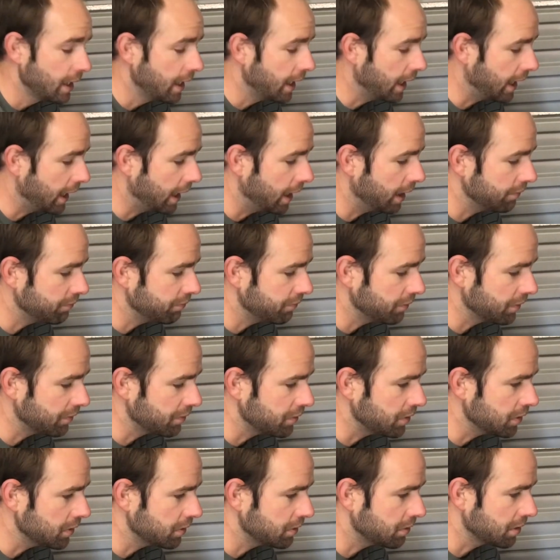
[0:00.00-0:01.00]
I've
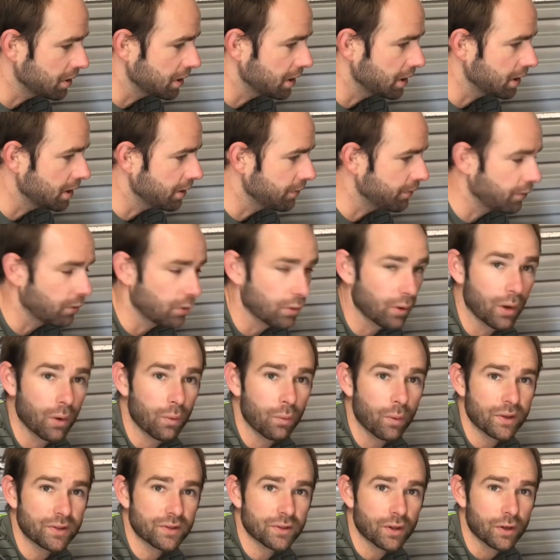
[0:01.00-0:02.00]
used it for
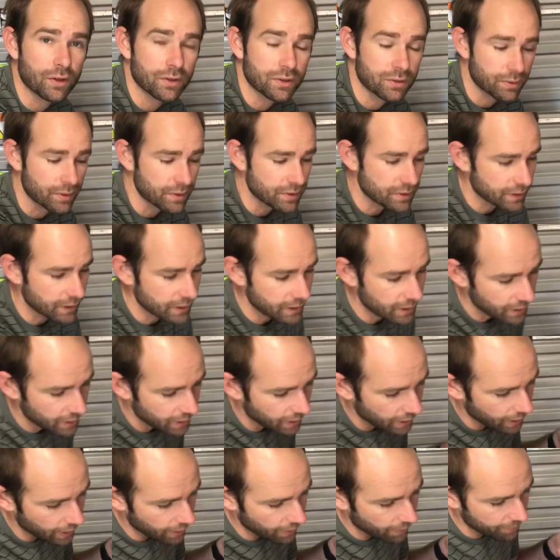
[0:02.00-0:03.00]
West Coast recently.
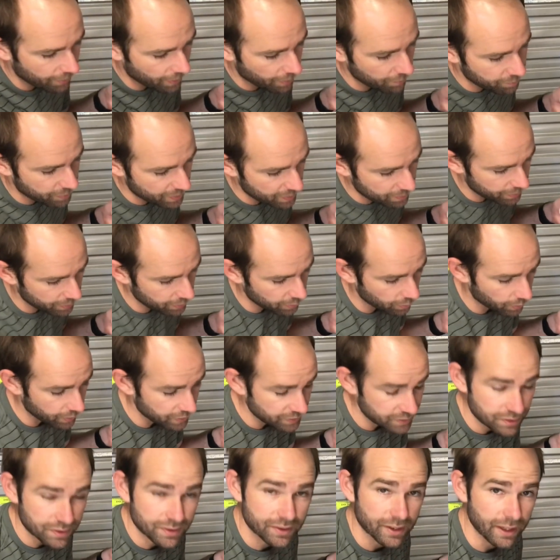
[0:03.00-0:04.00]
That beeping
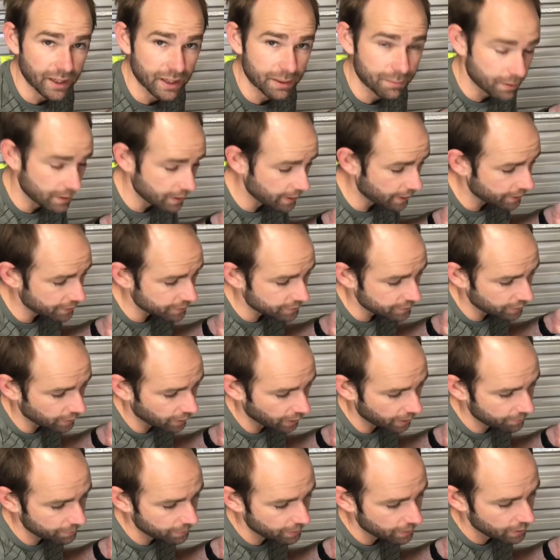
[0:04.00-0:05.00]
noise is telling me that it's
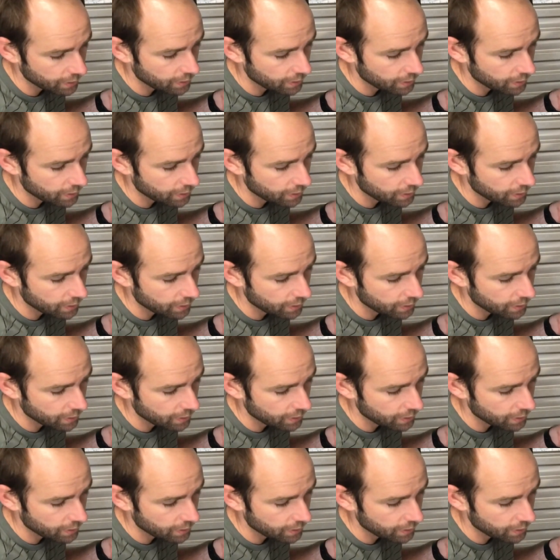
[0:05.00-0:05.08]
time.